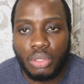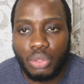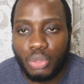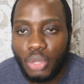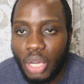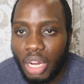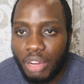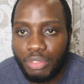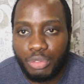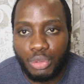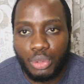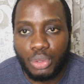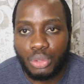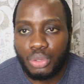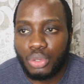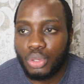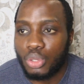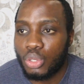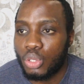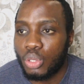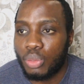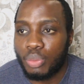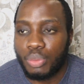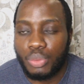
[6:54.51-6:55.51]
You have
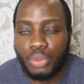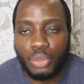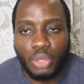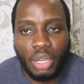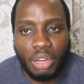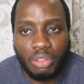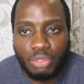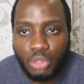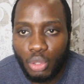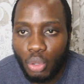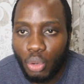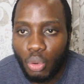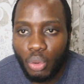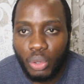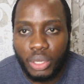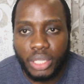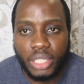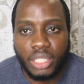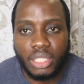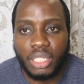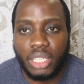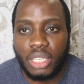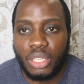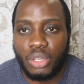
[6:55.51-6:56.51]
YouTube, you have the whole
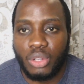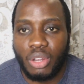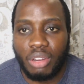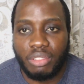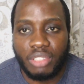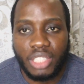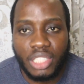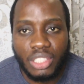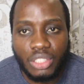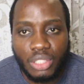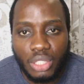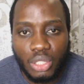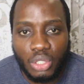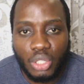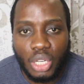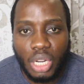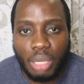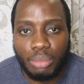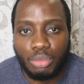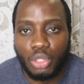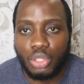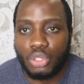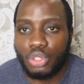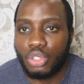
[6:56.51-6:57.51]
internet, you have
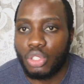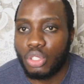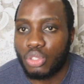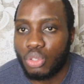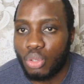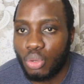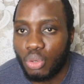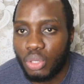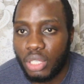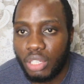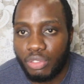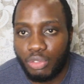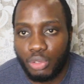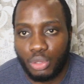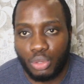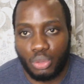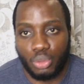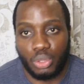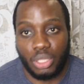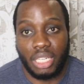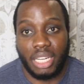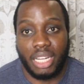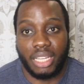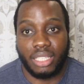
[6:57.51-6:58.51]
Instagram, don't just go there for
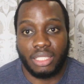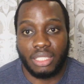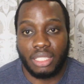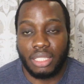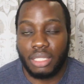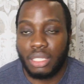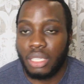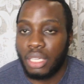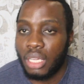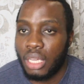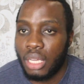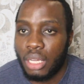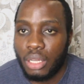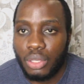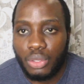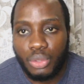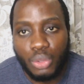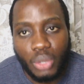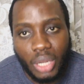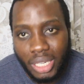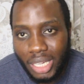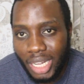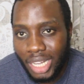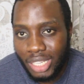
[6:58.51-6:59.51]
socializing.
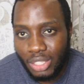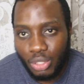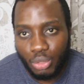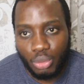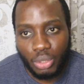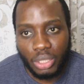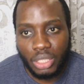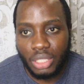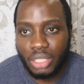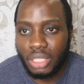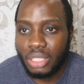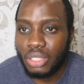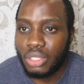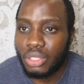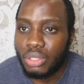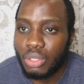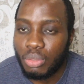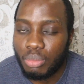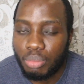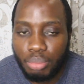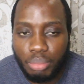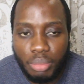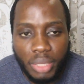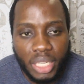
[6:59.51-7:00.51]
You can ask questions.
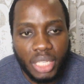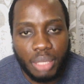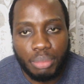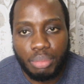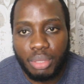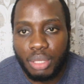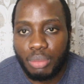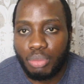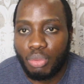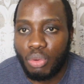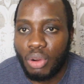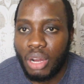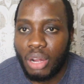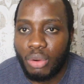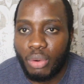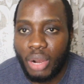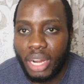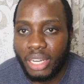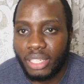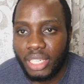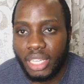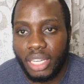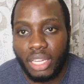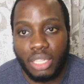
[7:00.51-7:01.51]
Many people are
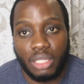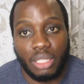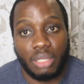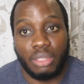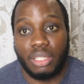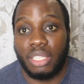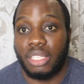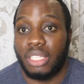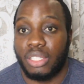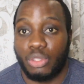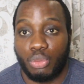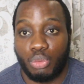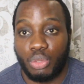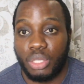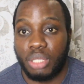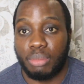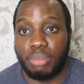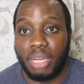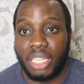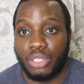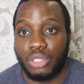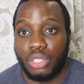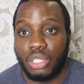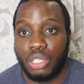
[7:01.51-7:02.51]
right there, including
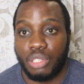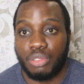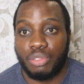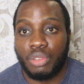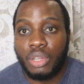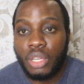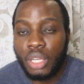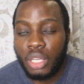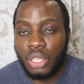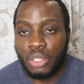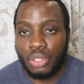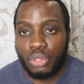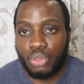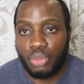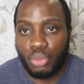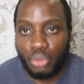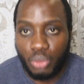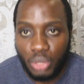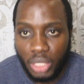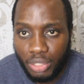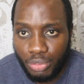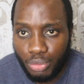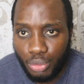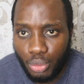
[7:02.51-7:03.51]
myself, to
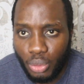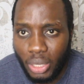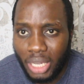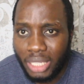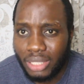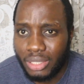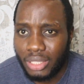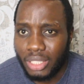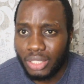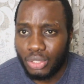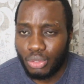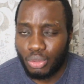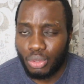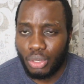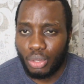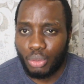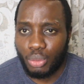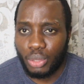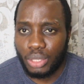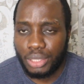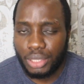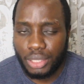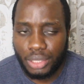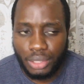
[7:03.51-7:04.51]
give you answers to the
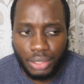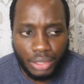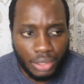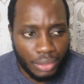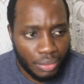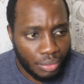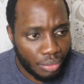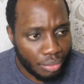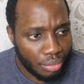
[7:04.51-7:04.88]
questions.